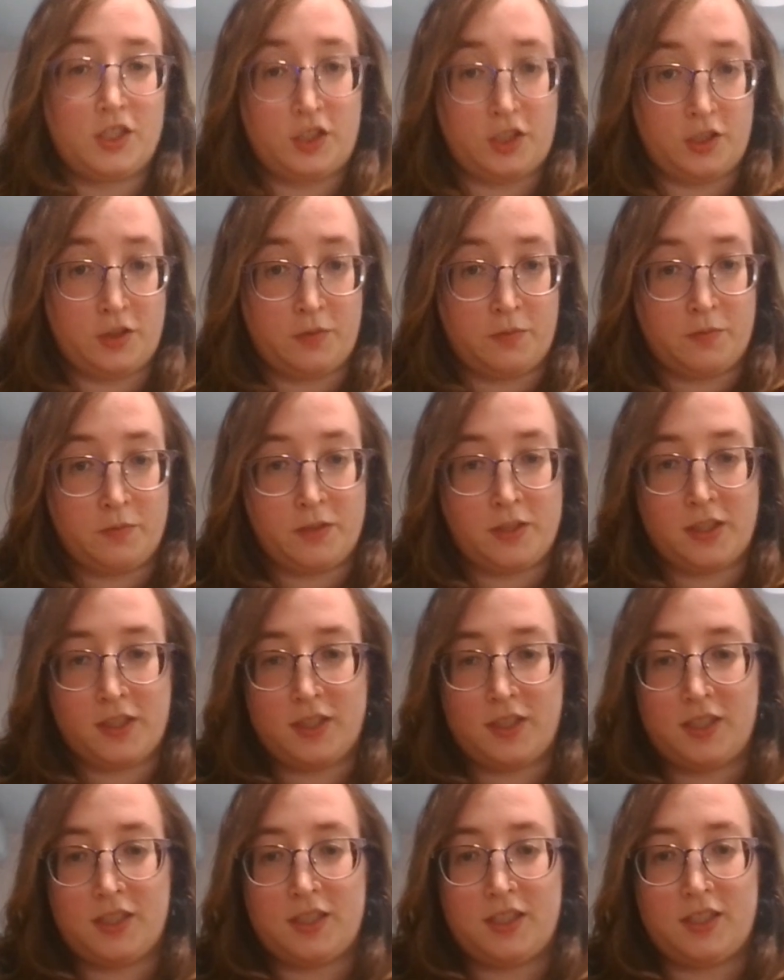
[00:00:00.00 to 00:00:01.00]

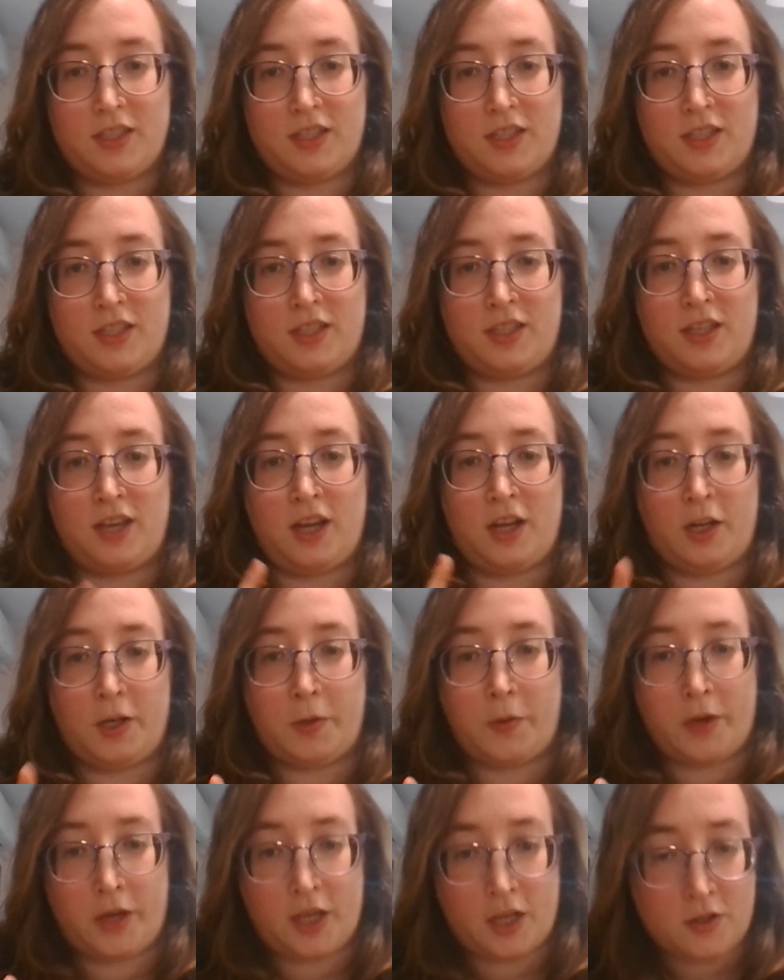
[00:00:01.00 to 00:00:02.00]
gems. And I
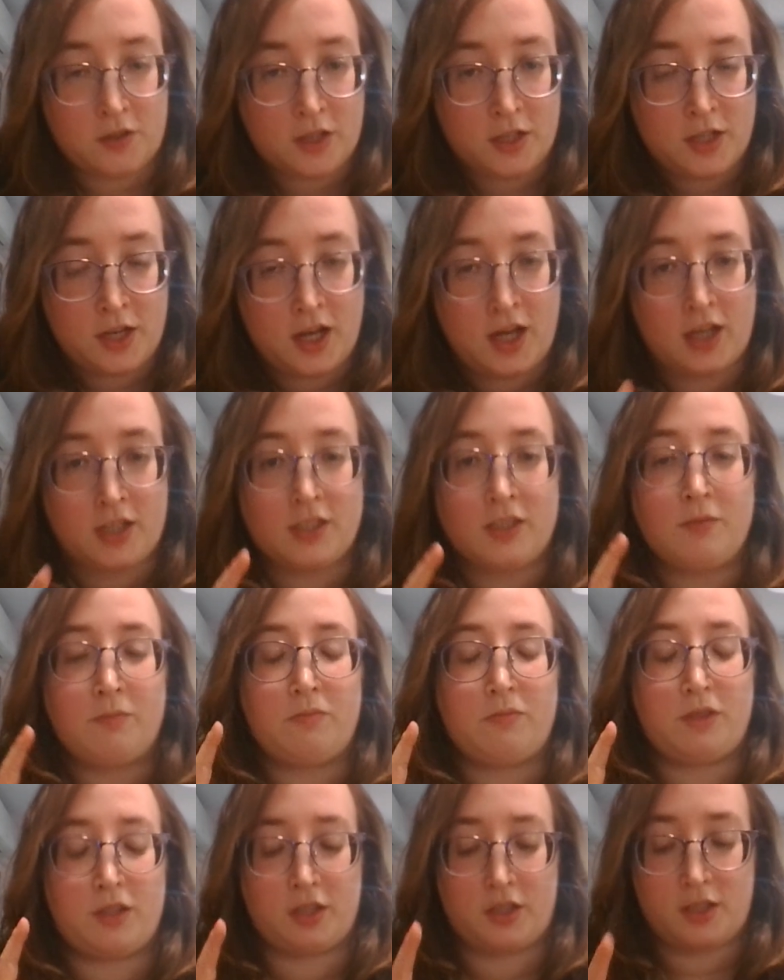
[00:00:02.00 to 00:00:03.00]
know I counted 9,
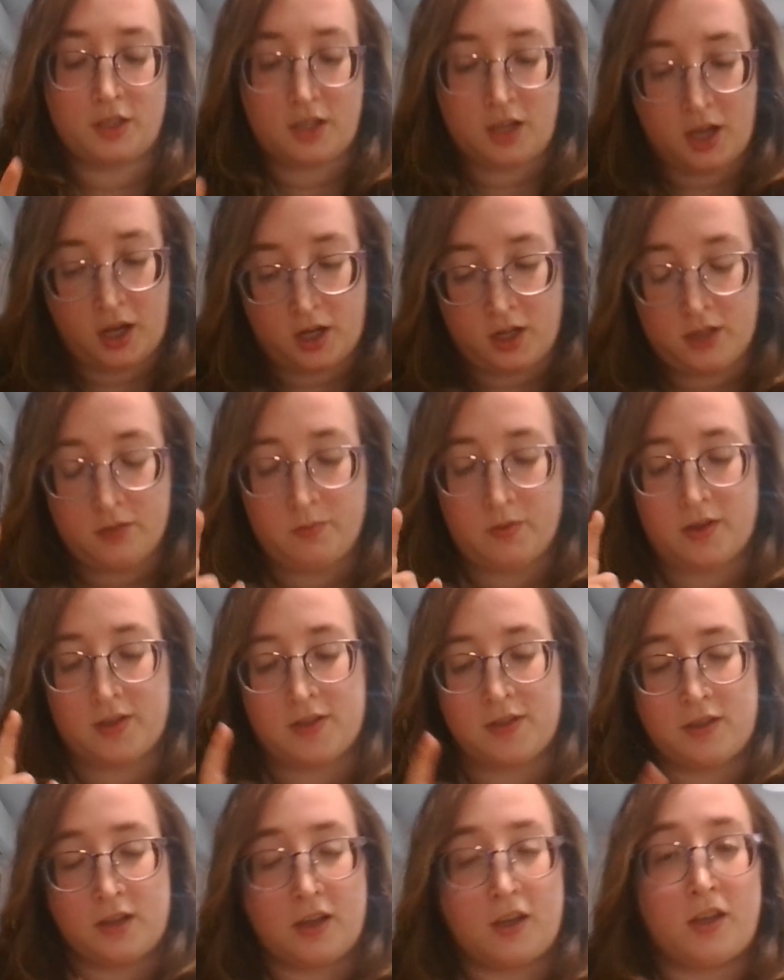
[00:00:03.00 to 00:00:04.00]
but it's 8
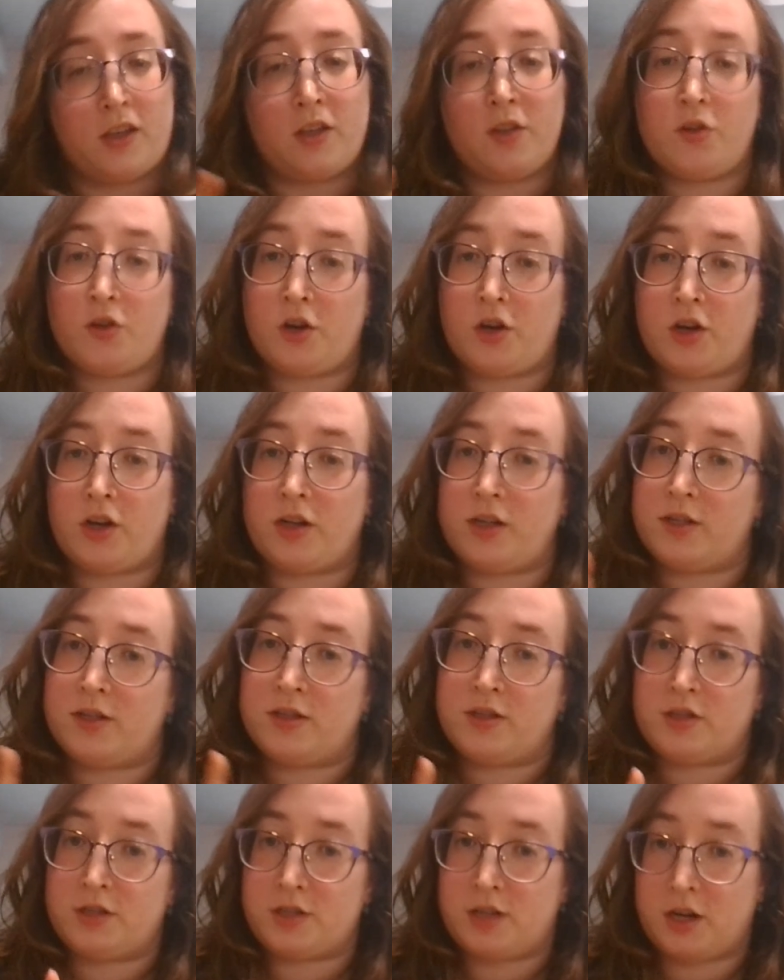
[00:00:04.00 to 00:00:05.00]
because psychic and dark
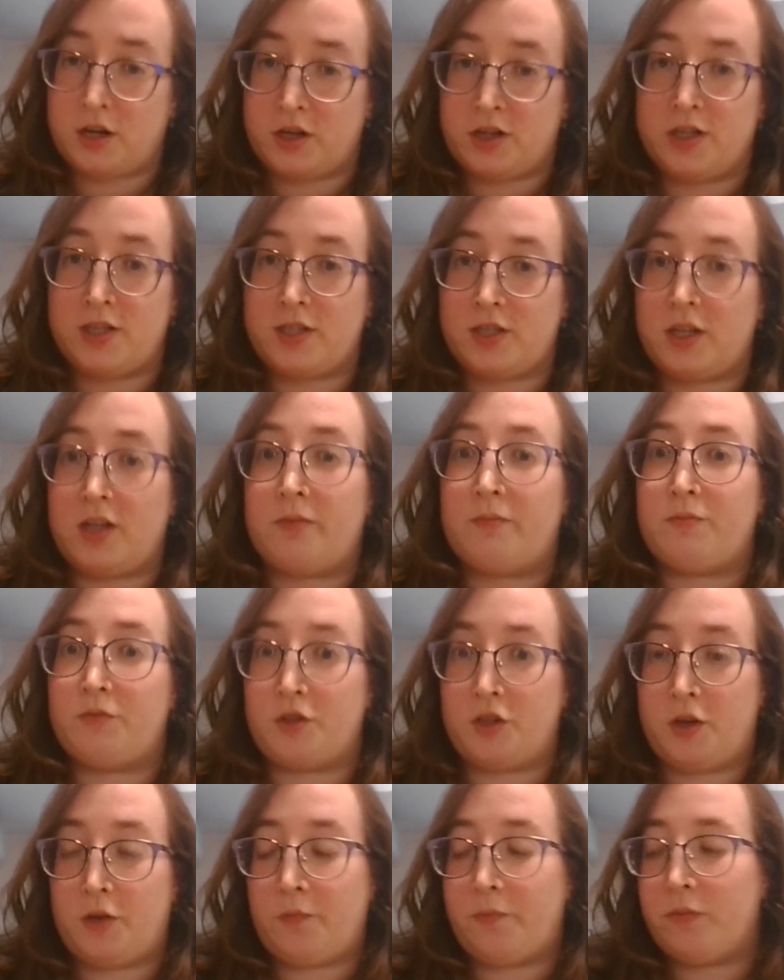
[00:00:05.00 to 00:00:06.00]
are the same
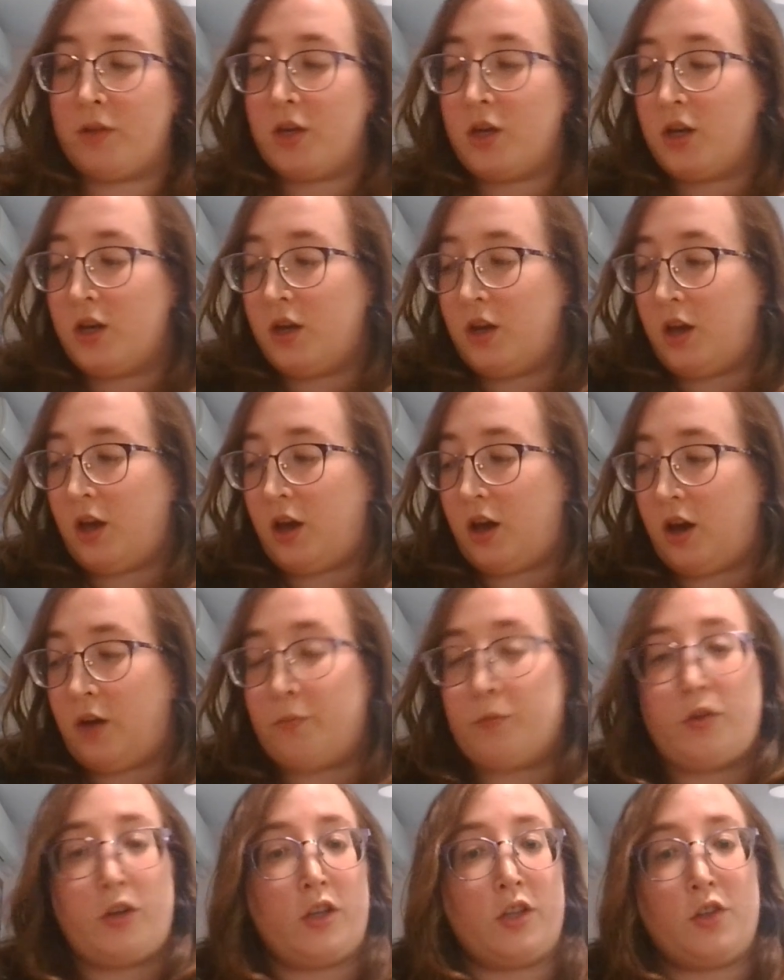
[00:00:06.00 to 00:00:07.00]
gem.
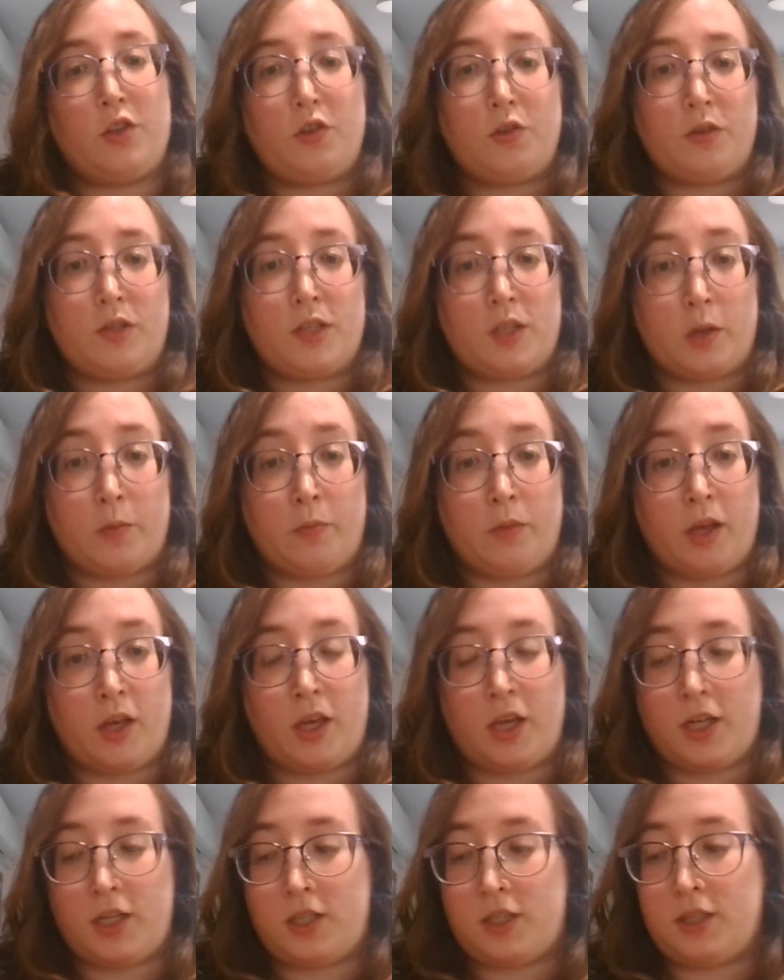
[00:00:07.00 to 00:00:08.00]
I'm going to do the same
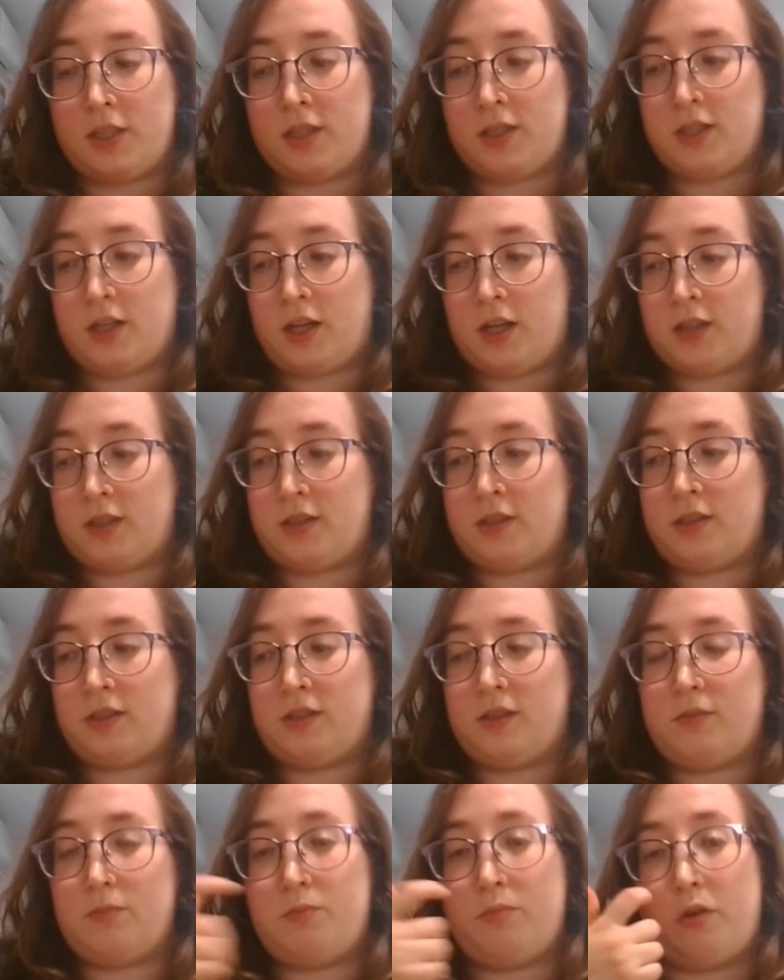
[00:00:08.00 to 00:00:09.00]
thing that
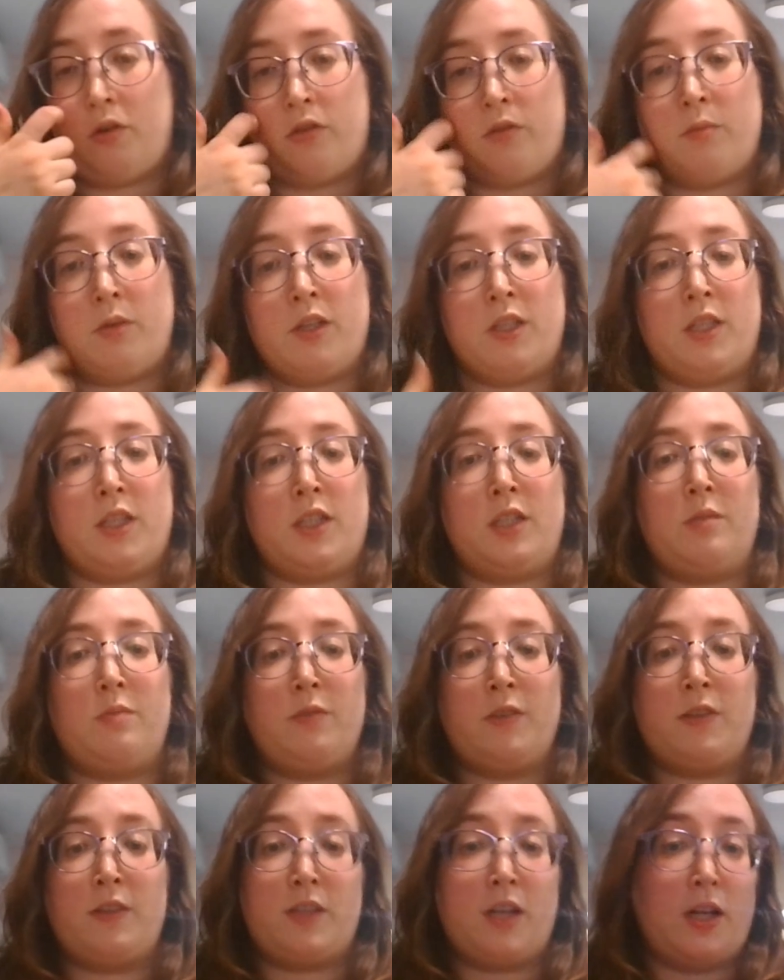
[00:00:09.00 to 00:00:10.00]
Pokemon did
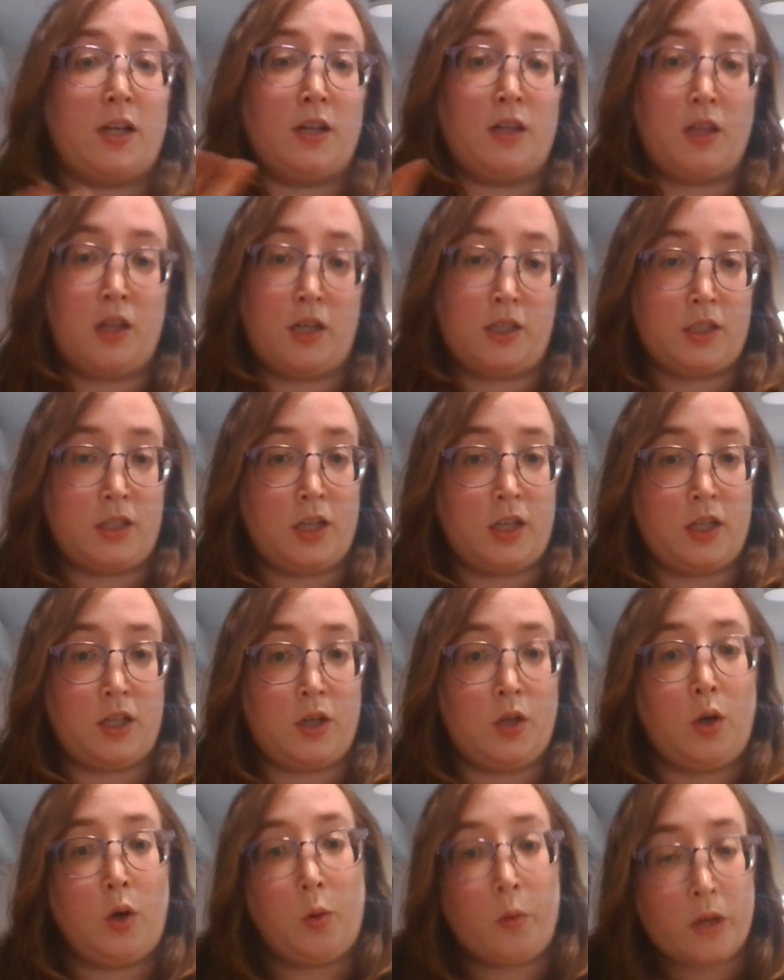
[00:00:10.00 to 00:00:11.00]
with Jade and Liza
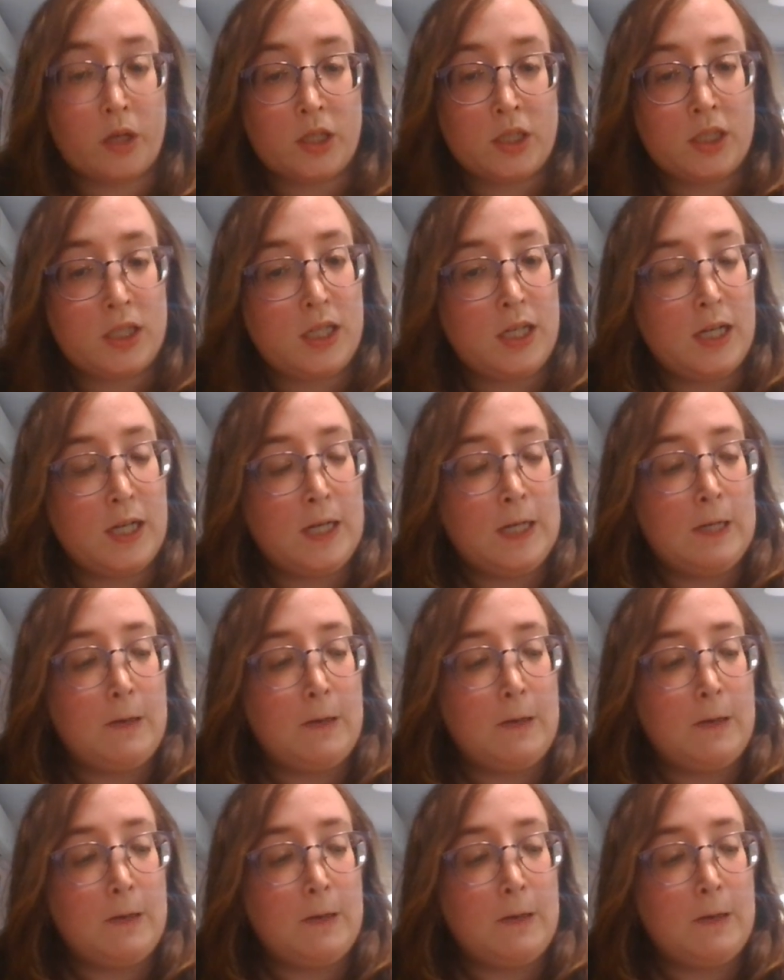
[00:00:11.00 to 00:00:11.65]
and Hoenn,